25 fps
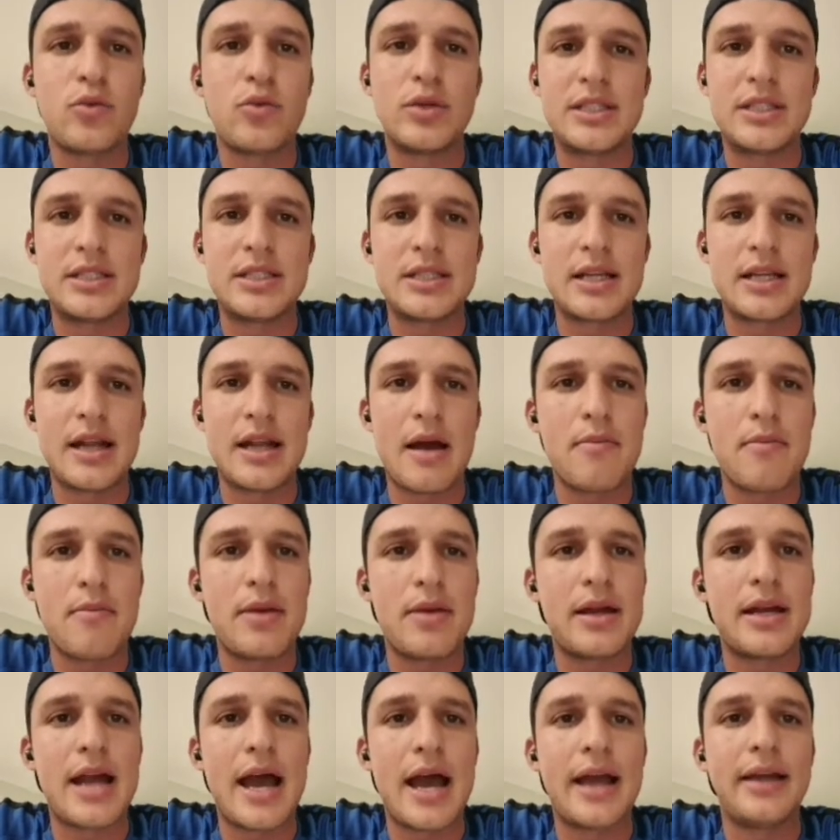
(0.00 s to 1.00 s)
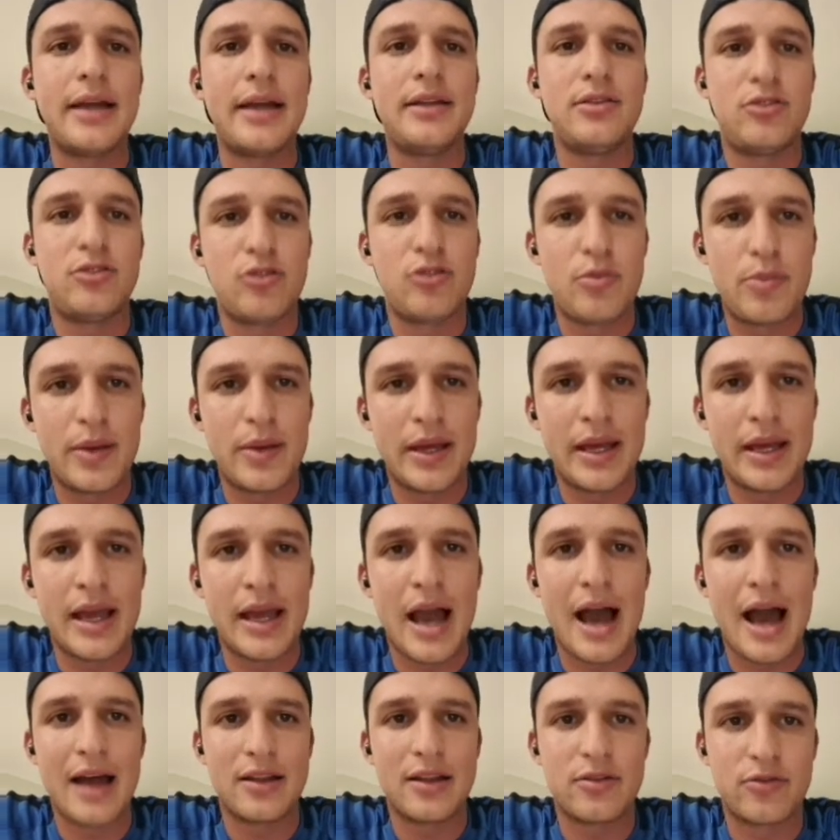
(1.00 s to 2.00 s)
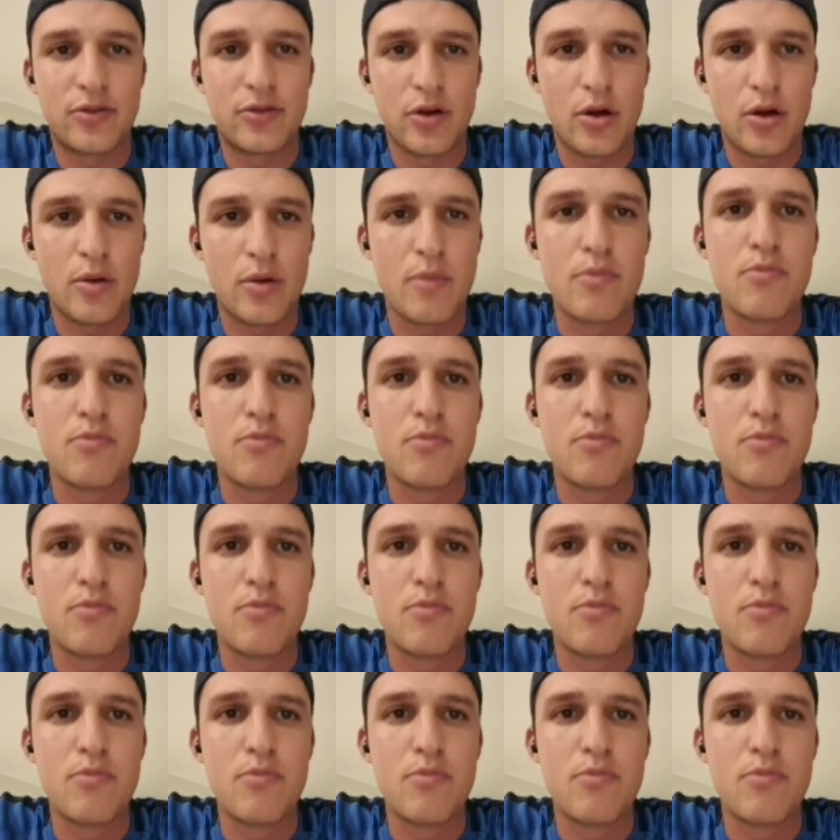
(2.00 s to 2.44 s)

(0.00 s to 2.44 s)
which is the number 9, to be at front